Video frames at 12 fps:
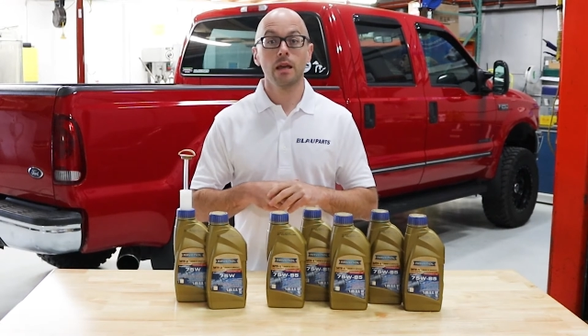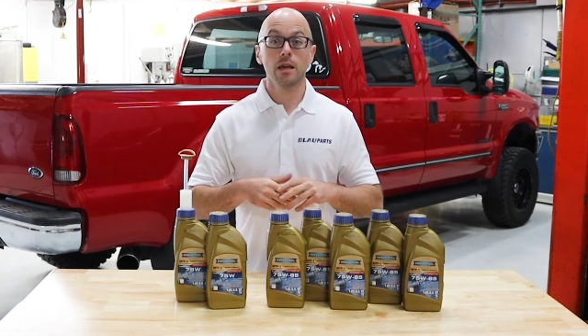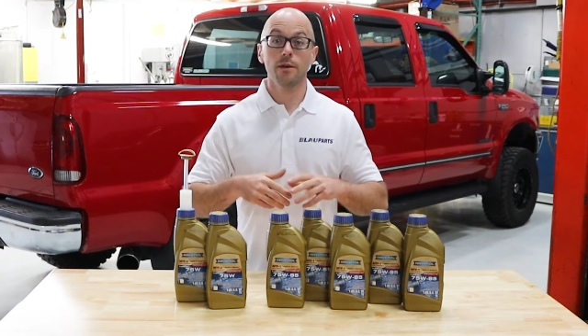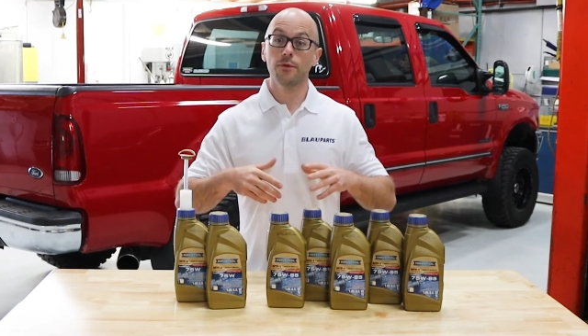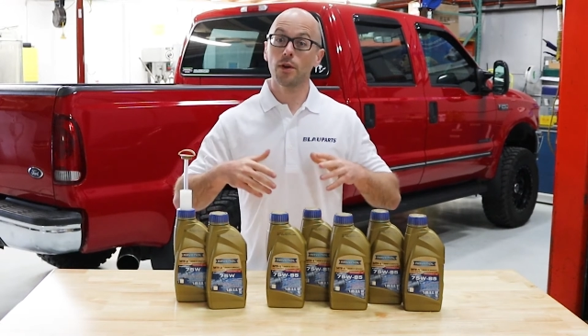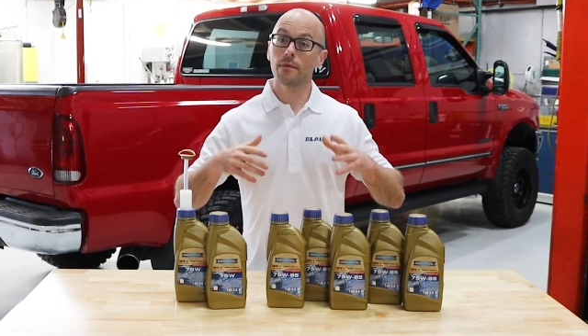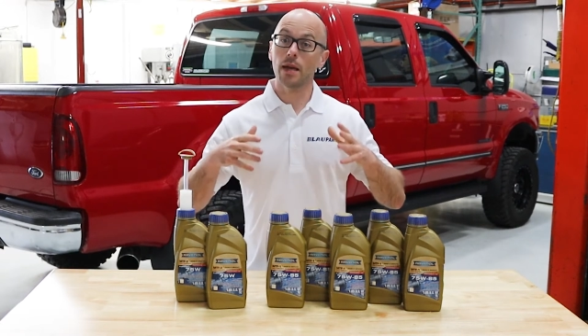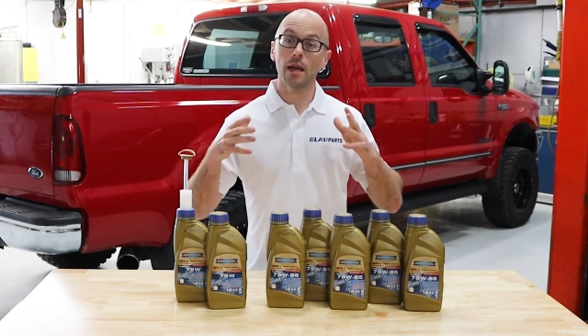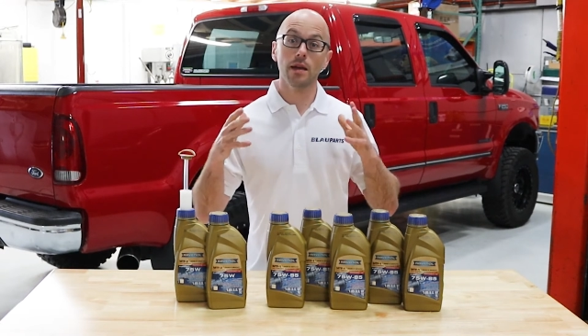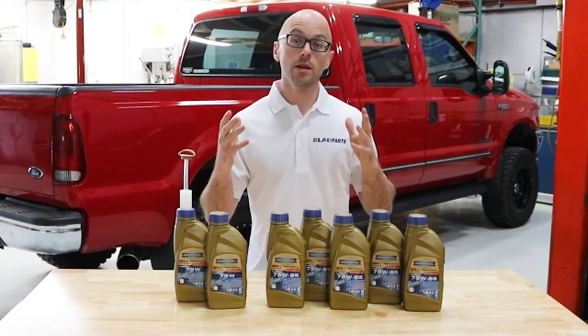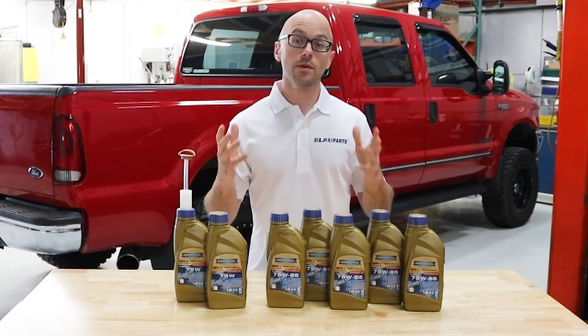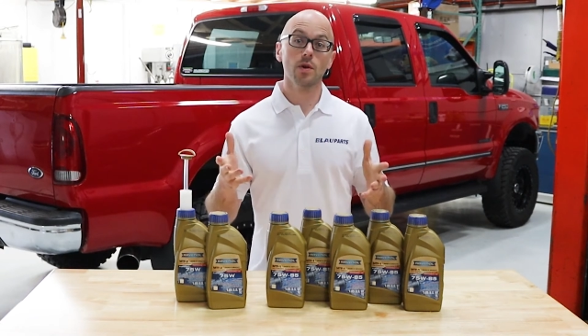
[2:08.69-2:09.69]
If you have
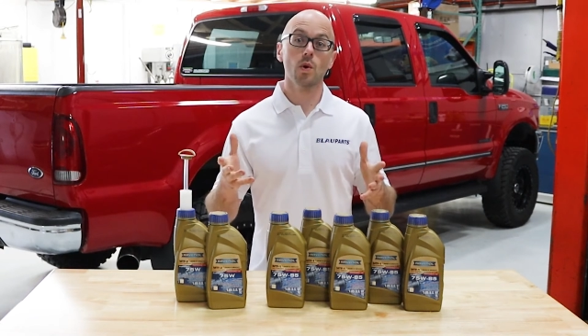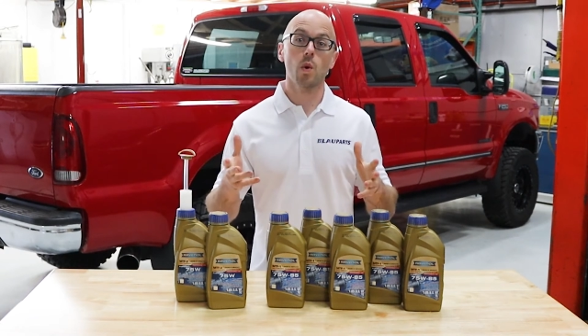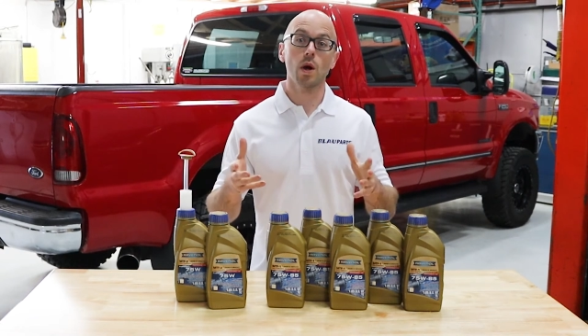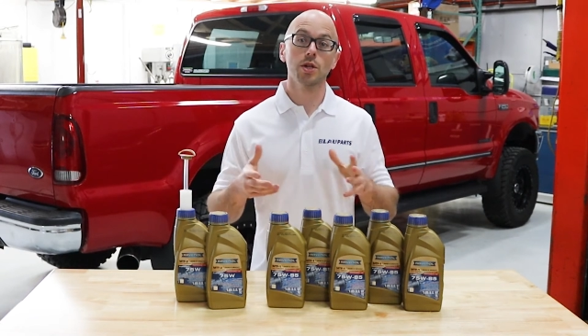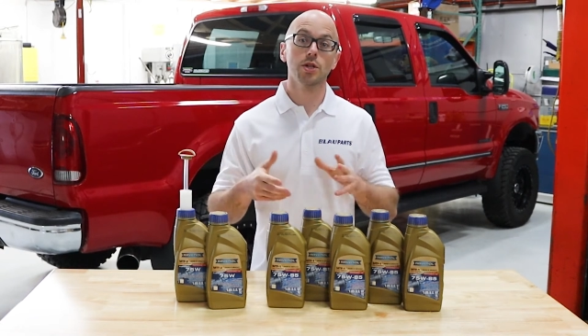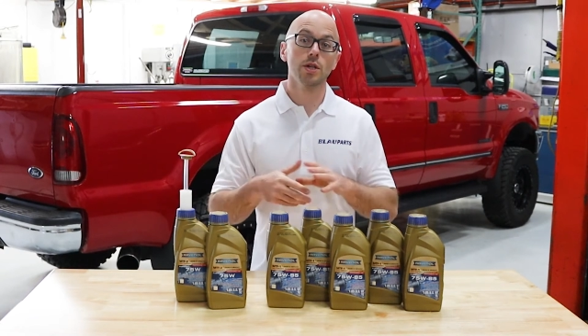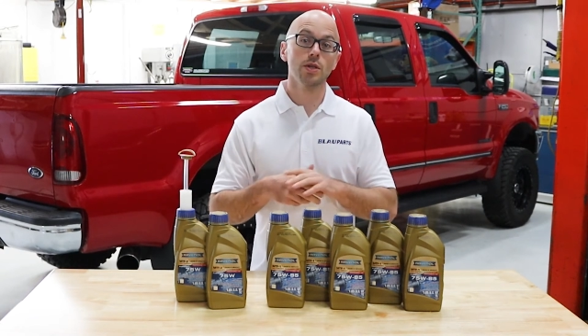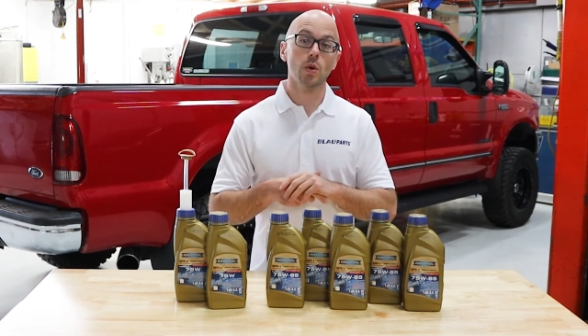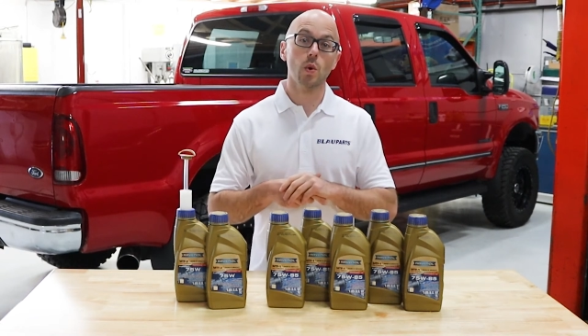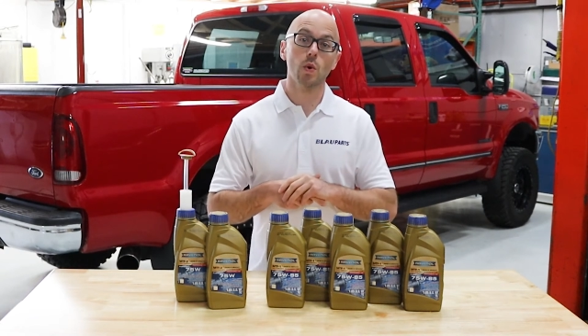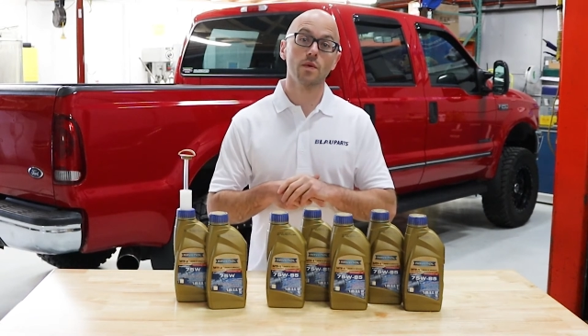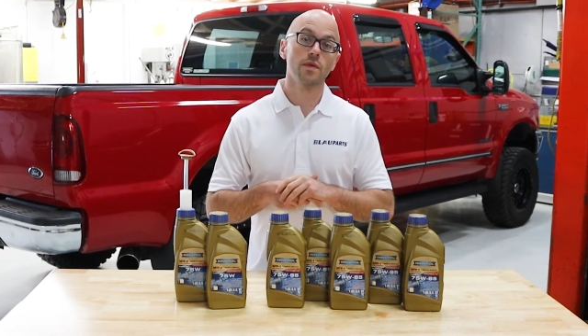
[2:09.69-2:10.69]
any other questions
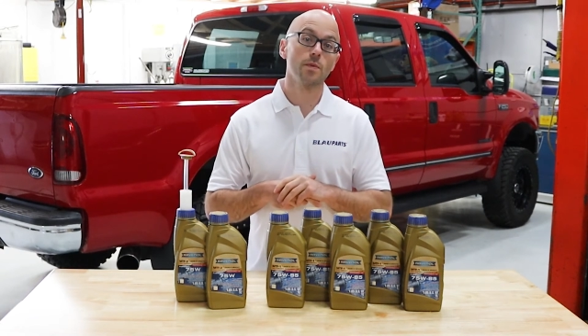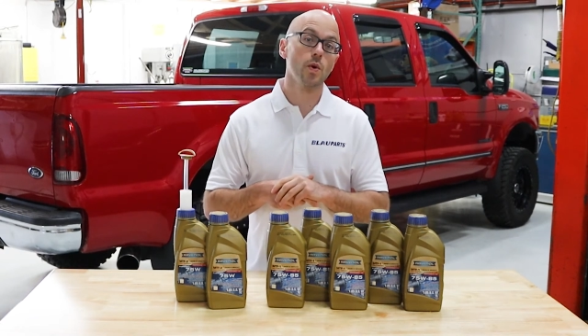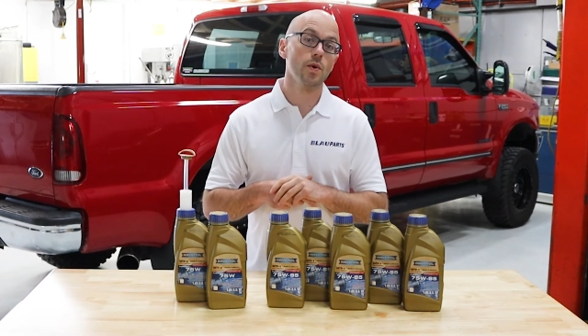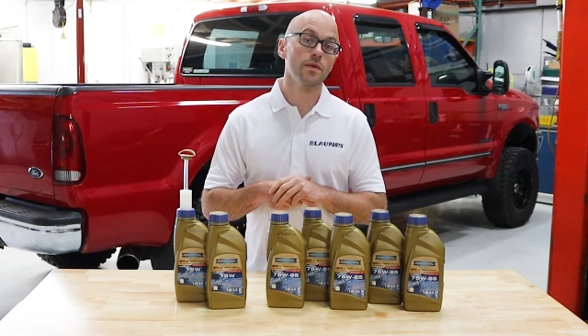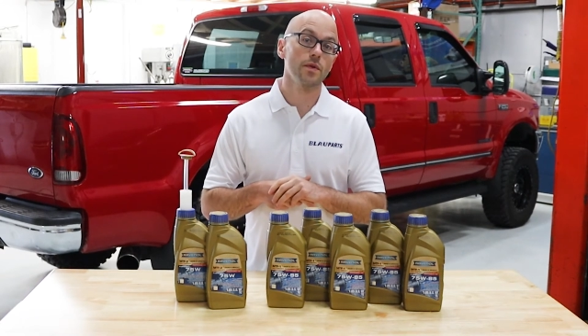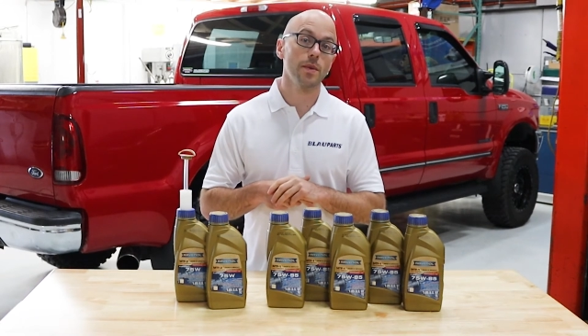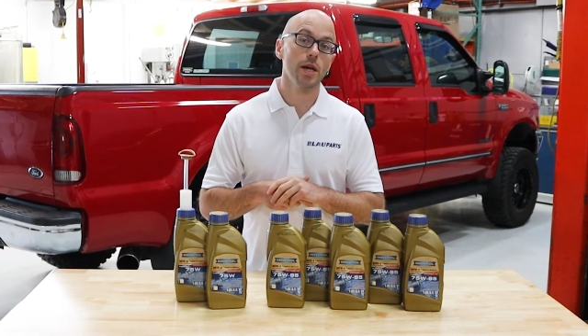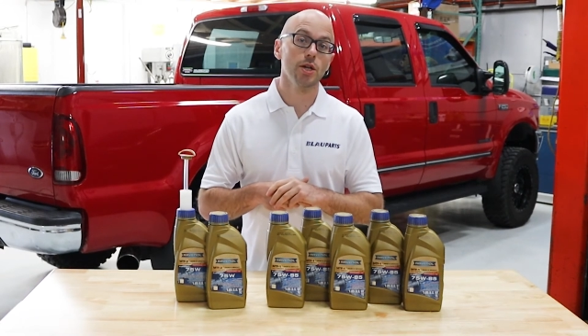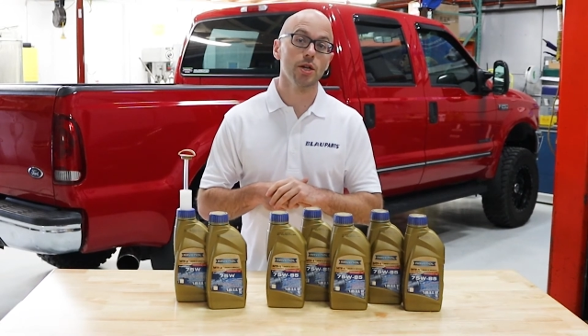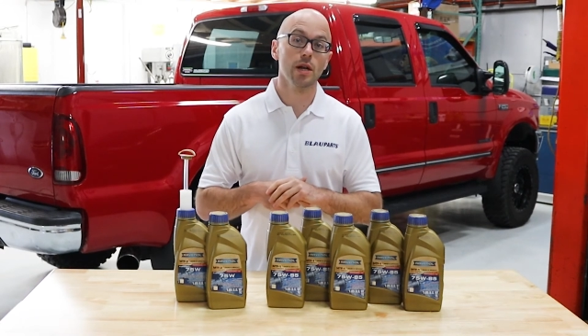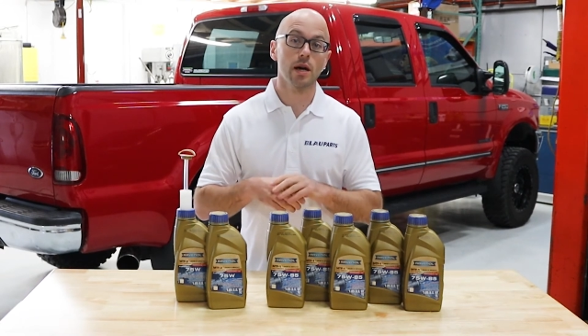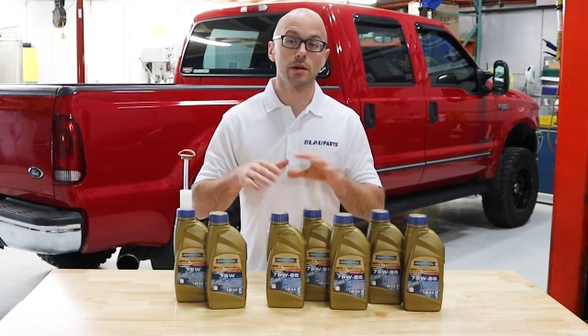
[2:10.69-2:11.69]
or for more
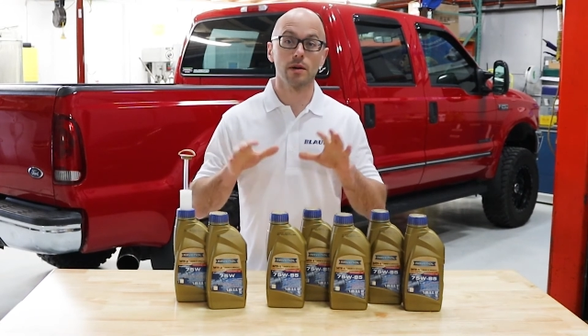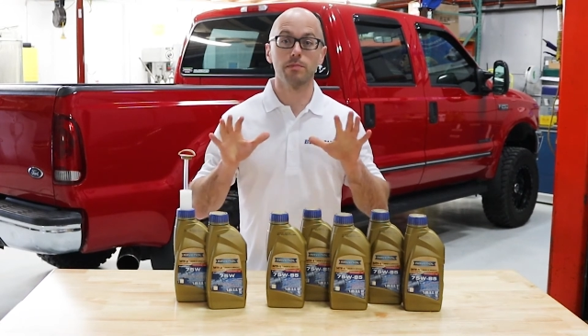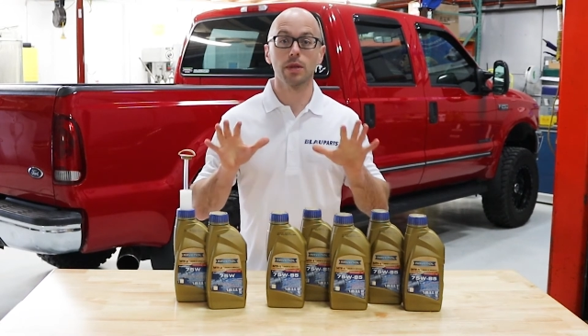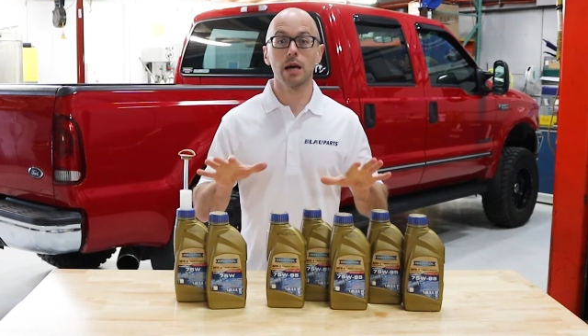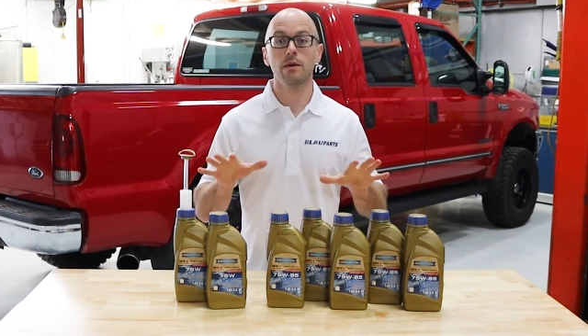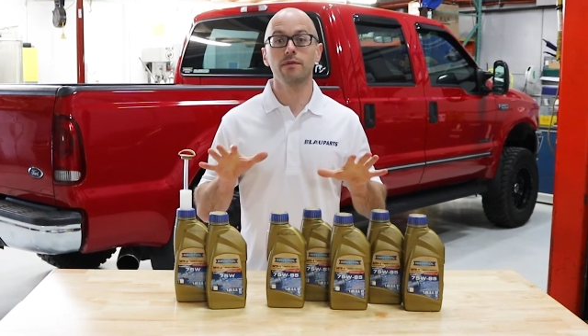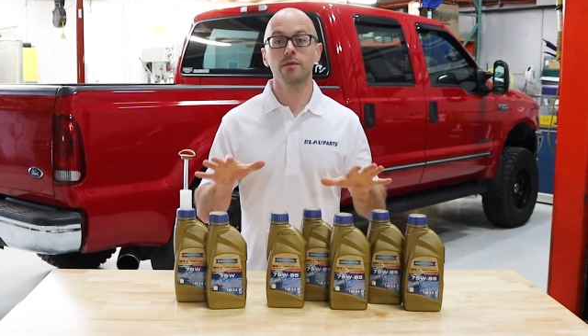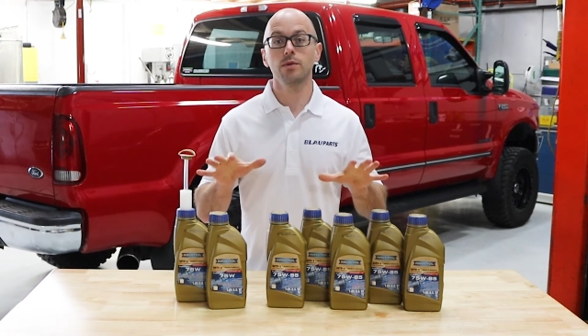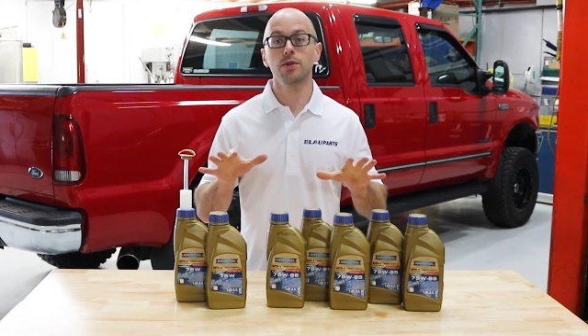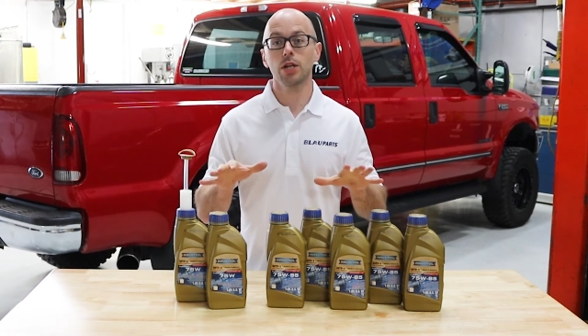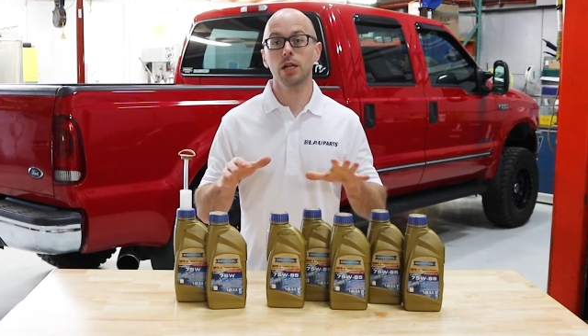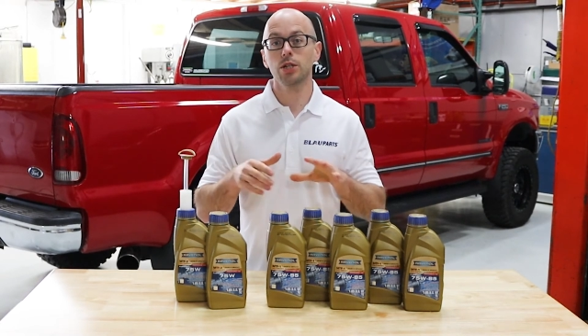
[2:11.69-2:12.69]
information on our BLAU
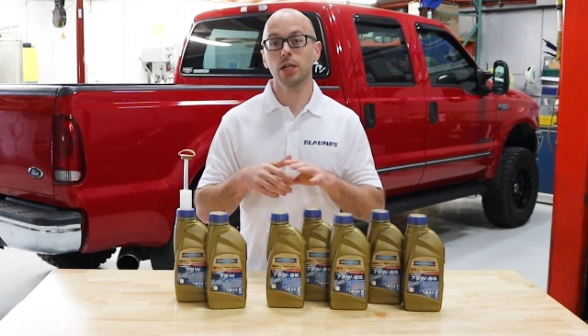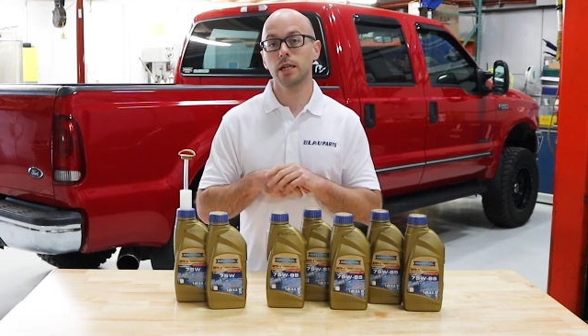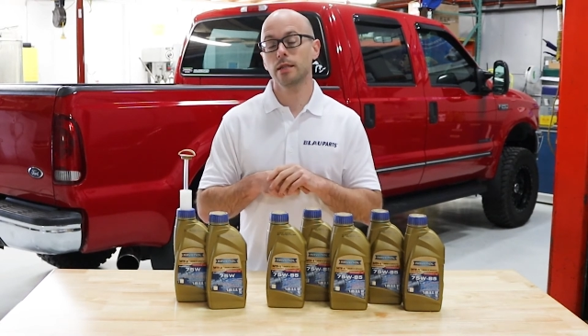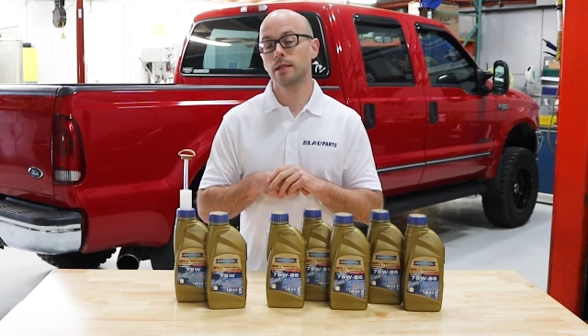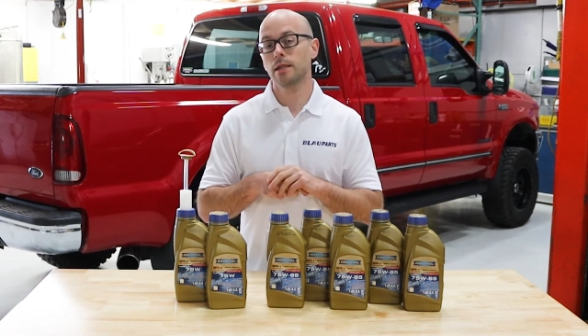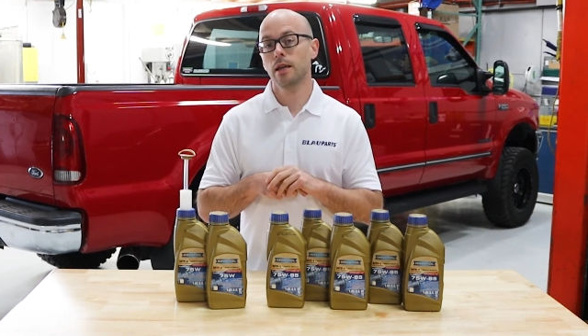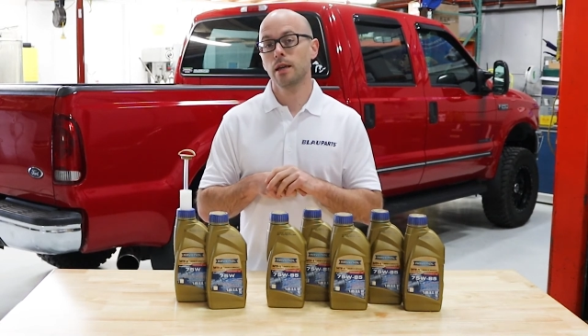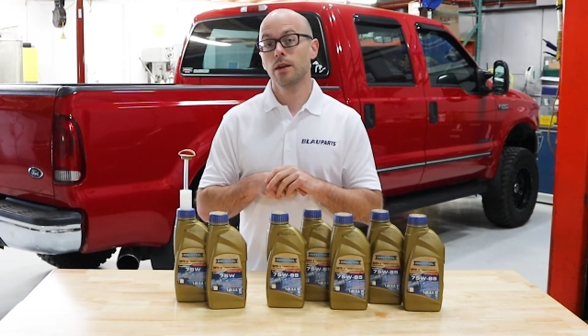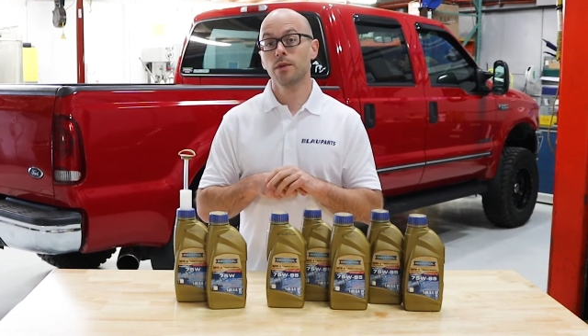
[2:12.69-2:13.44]
fluid change kits,